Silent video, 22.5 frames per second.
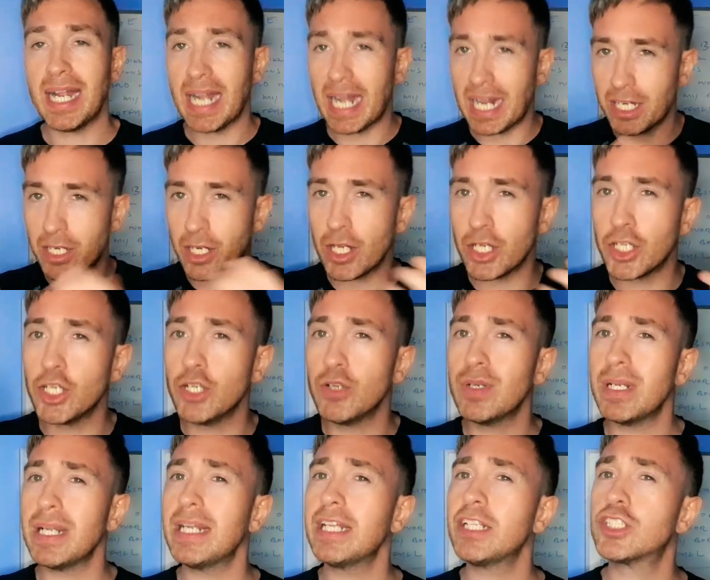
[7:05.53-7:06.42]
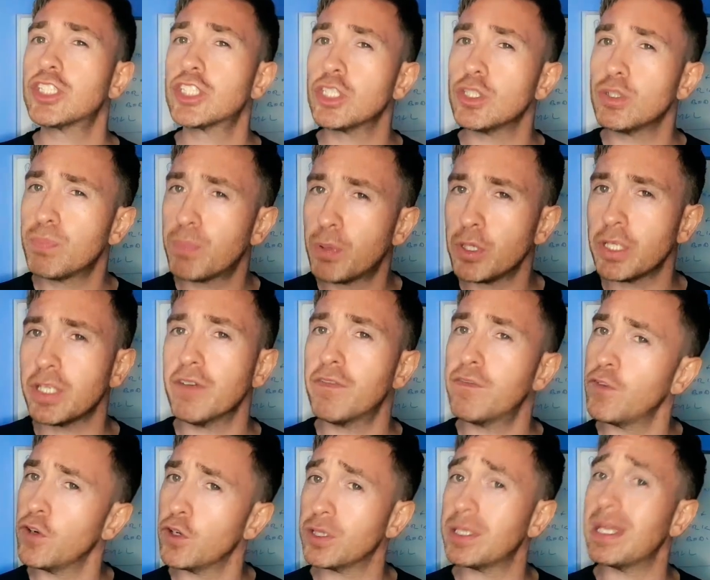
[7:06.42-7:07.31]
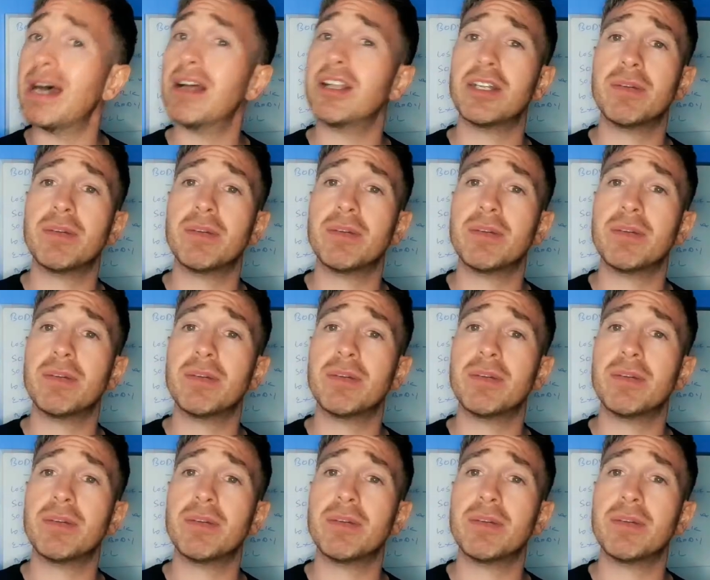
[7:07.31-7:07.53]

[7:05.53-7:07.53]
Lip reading: And you need to put your foot down.